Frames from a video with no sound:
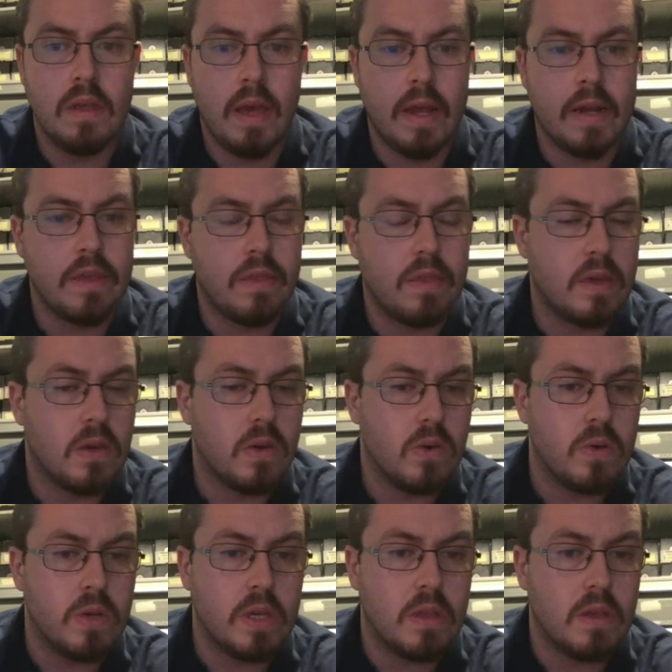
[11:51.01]
Anything
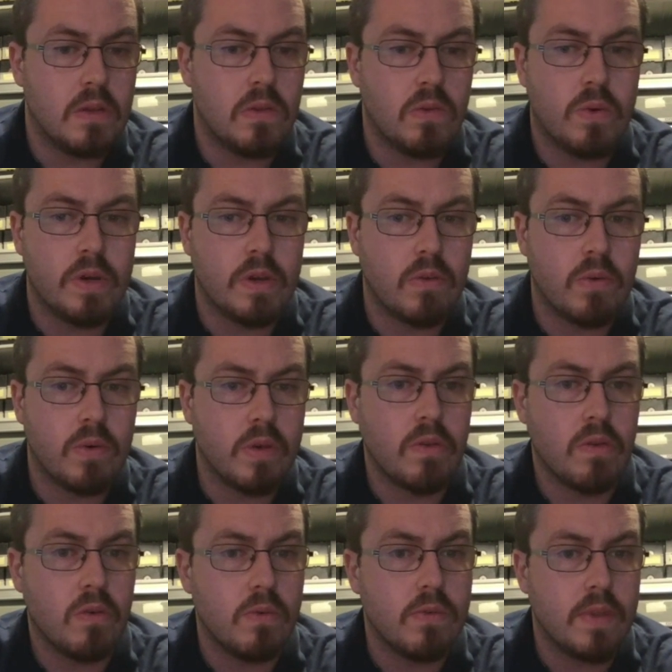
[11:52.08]
good he did in
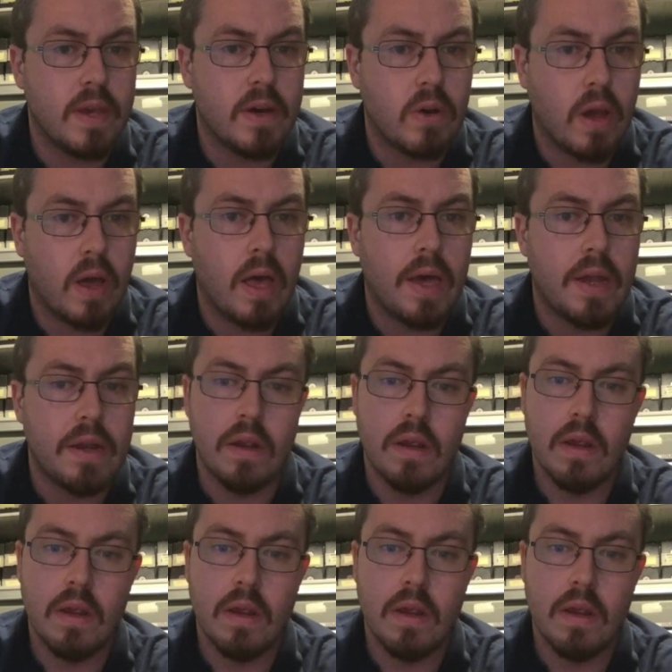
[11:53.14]
2022 is now gone.